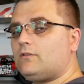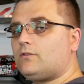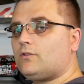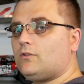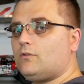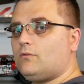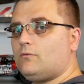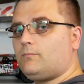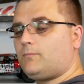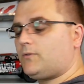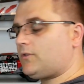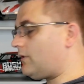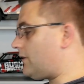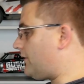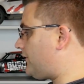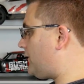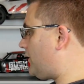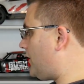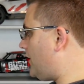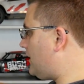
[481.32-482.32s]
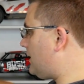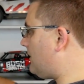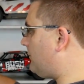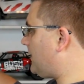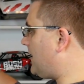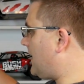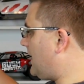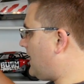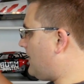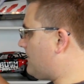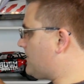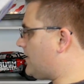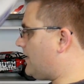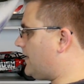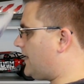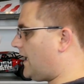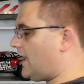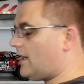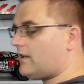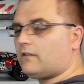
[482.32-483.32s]
to sort of turn the plane upside
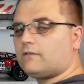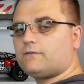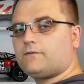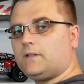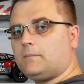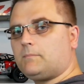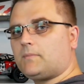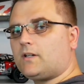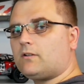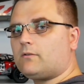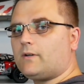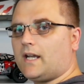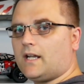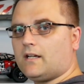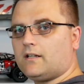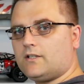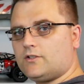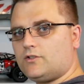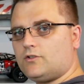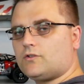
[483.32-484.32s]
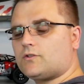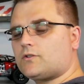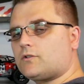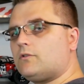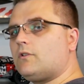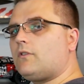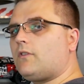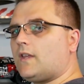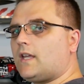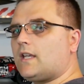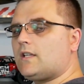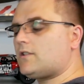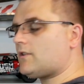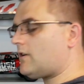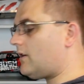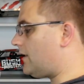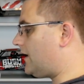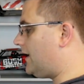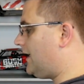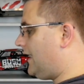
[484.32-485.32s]
down and flip it around as you screw things
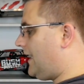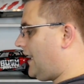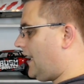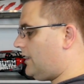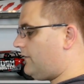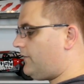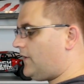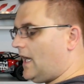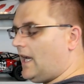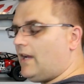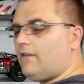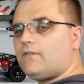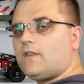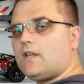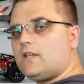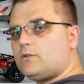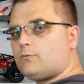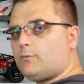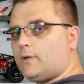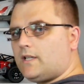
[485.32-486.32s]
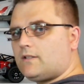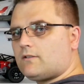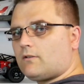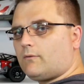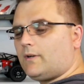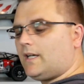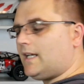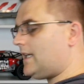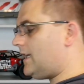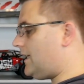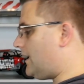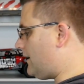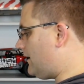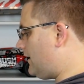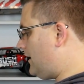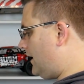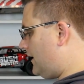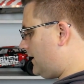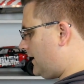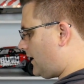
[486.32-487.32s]
on. And if you have these wings already here,
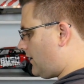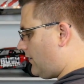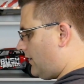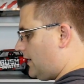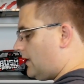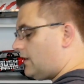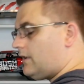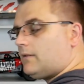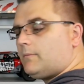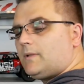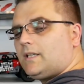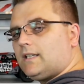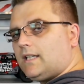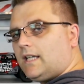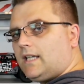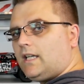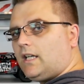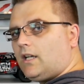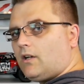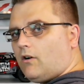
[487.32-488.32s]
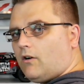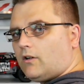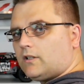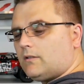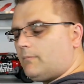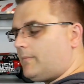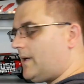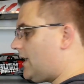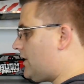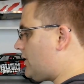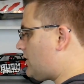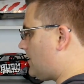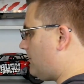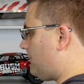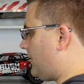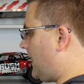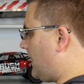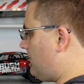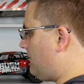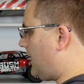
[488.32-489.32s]
they're kind of going to be leaning on the bench. The
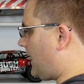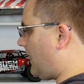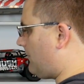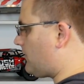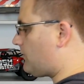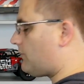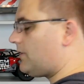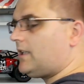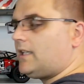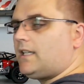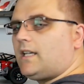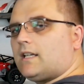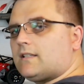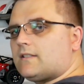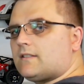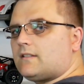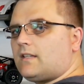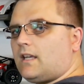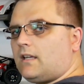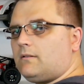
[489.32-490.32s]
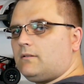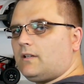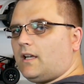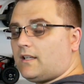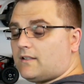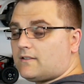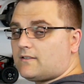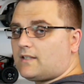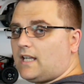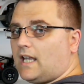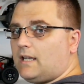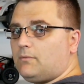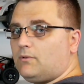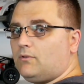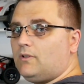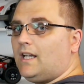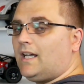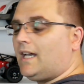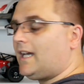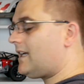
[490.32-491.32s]
plane becomes really
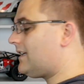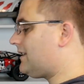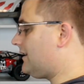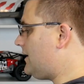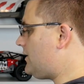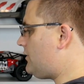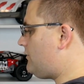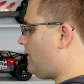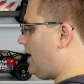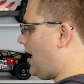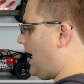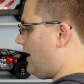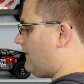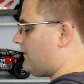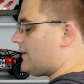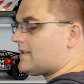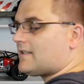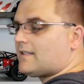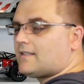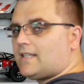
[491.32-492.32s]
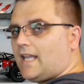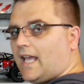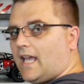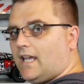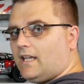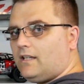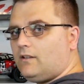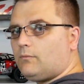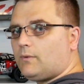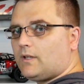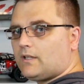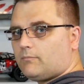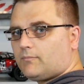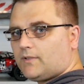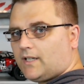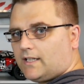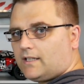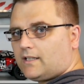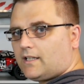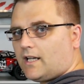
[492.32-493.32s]
unstable. And unless you have a stand where the
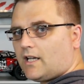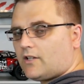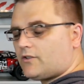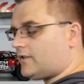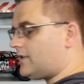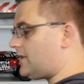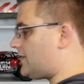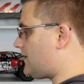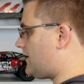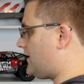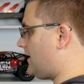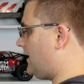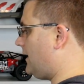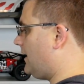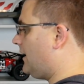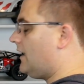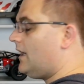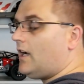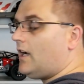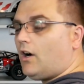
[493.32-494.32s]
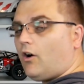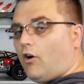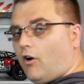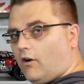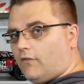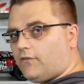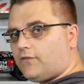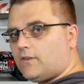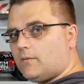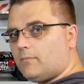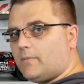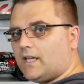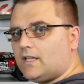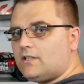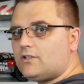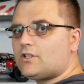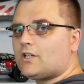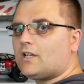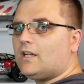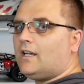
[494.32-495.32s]
plane can actually sit off the
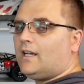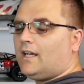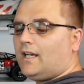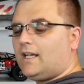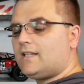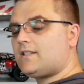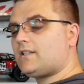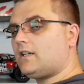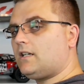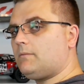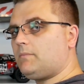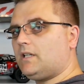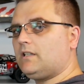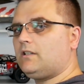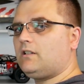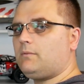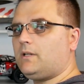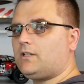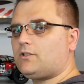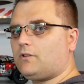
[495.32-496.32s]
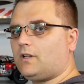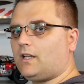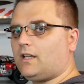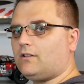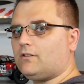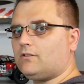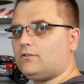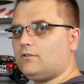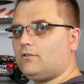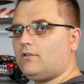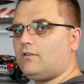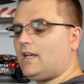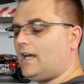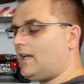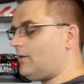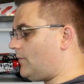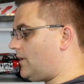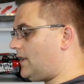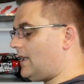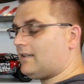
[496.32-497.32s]
bench, it's going to be a little bit tricky to do
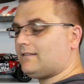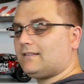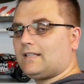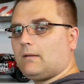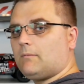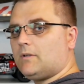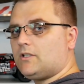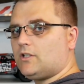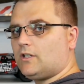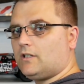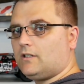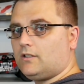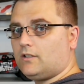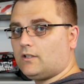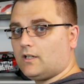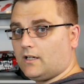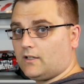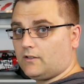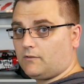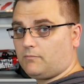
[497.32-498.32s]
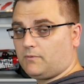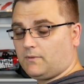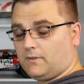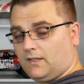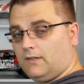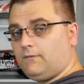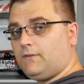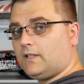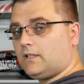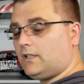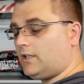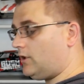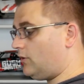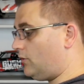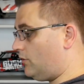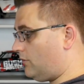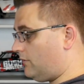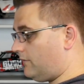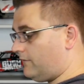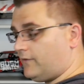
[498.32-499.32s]
that without damaging specifically
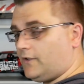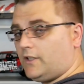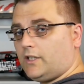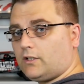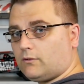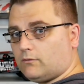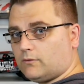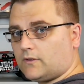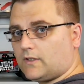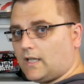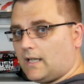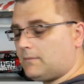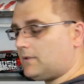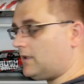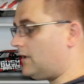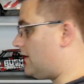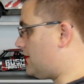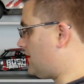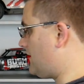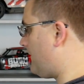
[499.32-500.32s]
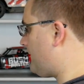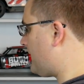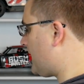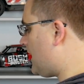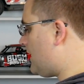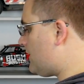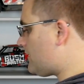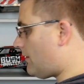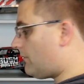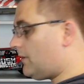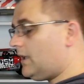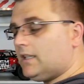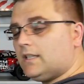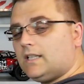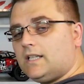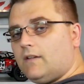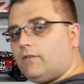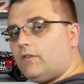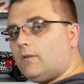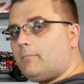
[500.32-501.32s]
your vertical stabilizer. So I'm going to
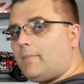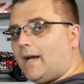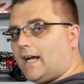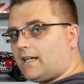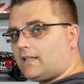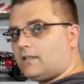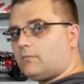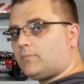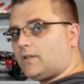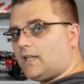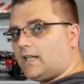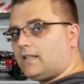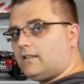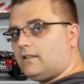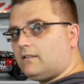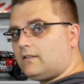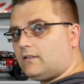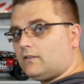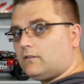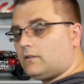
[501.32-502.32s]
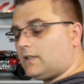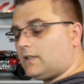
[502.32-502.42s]
leave the back of the plane until